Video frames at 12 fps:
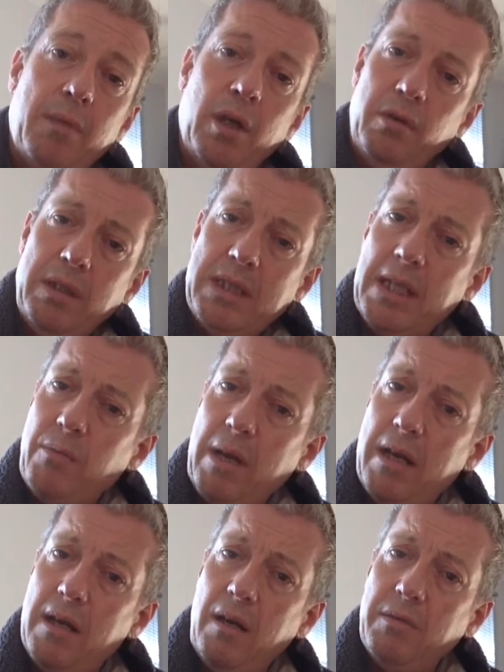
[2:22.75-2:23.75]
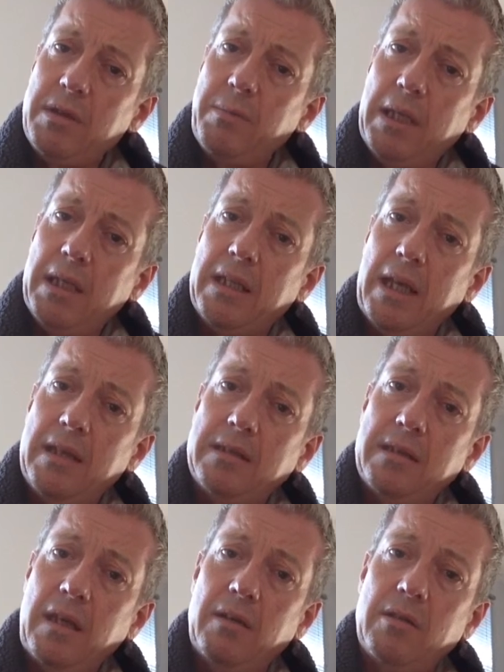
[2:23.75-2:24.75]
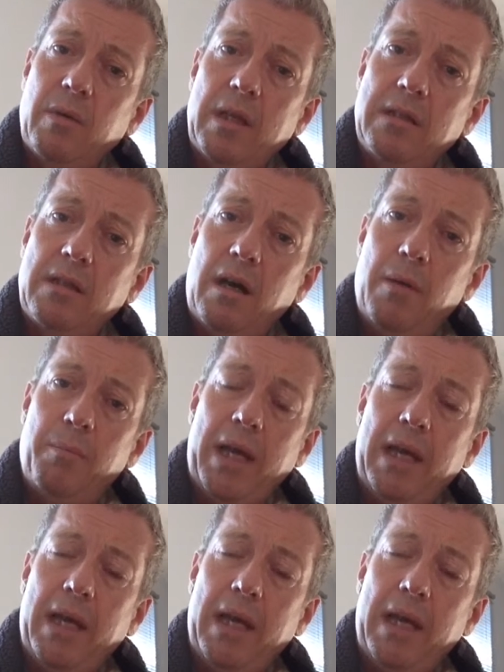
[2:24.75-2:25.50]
Who can say where ultimately that's going to end up?